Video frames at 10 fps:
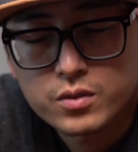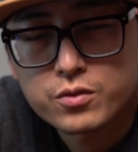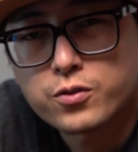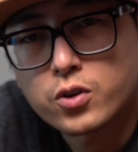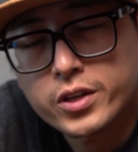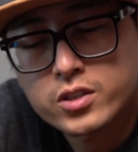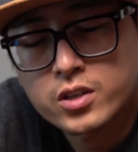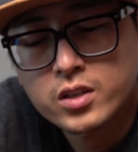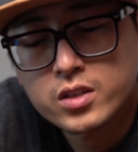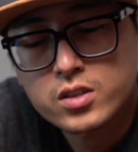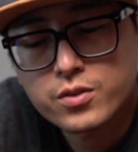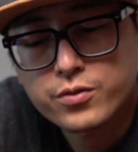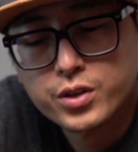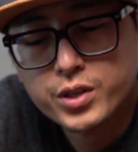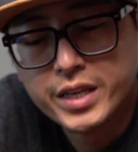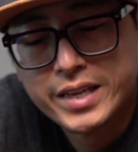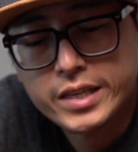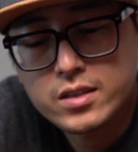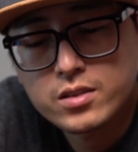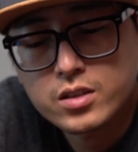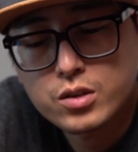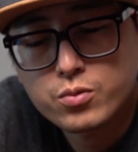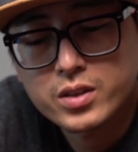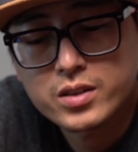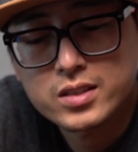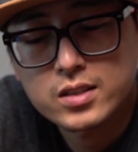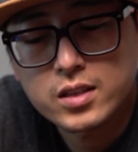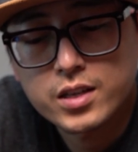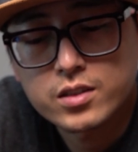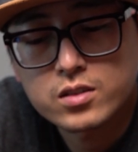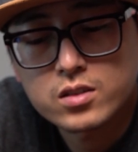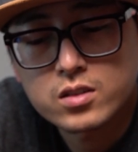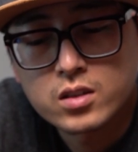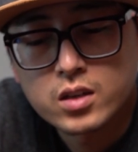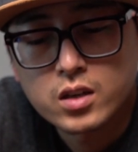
Focusing is very easy with this lens.